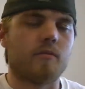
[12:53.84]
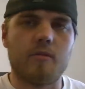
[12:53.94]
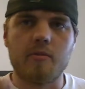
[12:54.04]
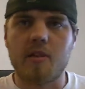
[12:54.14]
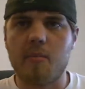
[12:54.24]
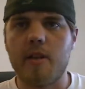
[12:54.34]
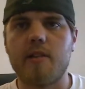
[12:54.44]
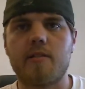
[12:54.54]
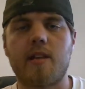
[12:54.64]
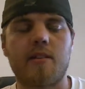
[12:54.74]
juicy
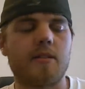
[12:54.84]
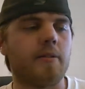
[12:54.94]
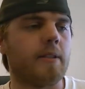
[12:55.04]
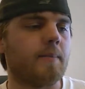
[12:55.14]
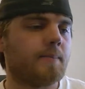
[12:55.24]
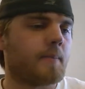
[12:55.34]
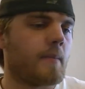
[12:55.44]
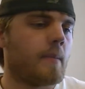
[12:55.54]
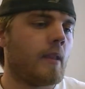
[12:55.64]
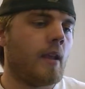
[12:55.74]
peach scent to it.
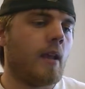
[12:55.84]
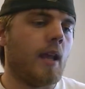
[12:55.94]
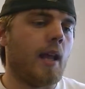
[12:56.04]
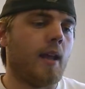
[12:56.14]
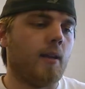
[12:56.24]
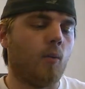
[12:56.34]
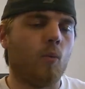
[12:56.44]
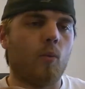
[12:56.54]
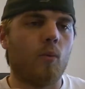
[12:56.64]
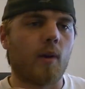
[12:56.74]
And
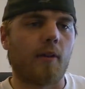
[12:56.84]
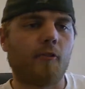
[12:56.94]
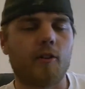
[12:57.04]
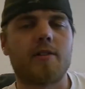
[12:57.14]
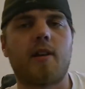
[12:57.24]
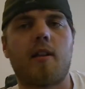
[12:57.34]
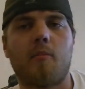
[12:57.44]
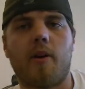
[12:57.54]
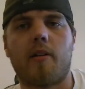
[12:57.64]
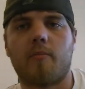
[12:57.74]
when I first saw the
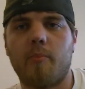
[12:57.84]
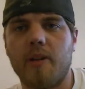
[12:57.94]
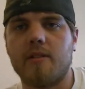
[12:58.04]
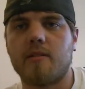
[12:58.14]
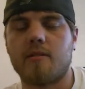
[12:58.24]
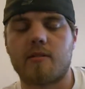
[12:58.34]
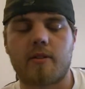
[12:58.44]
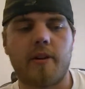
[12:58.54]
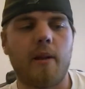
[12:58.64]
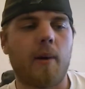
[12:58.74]
bottle, Peaches and
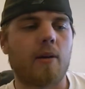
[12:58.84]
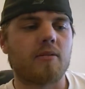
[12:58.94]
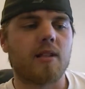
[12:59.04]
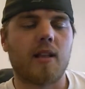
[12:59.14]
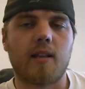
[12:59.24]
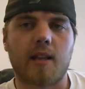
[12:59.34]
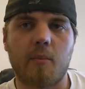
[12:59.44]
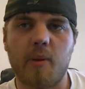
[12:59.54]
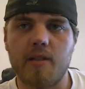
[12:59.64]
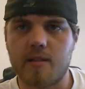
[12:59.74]
Scream, I was thinking like a
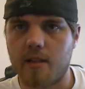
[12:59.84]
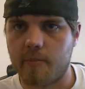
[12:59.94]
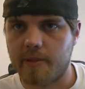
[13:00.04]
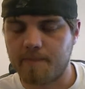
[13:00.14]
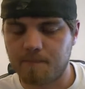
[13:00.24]
peach cinnamon.